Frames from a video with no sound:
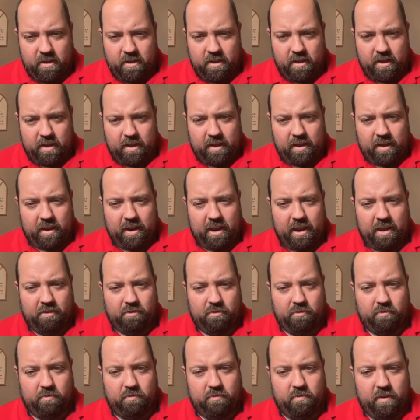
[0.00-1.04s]

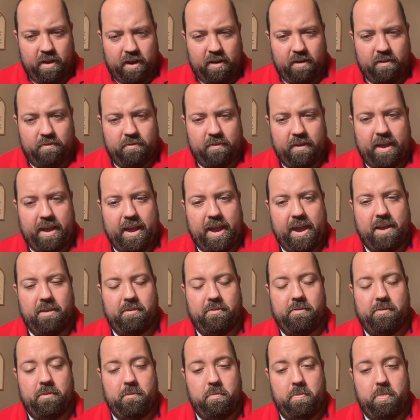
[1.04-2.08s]

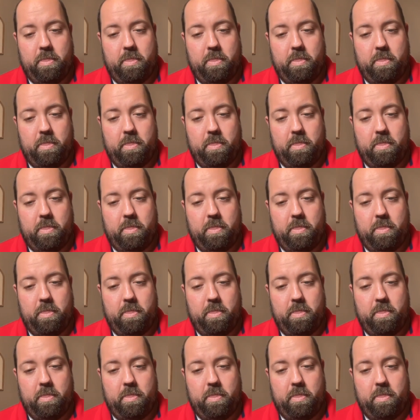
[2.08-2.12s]
verifies,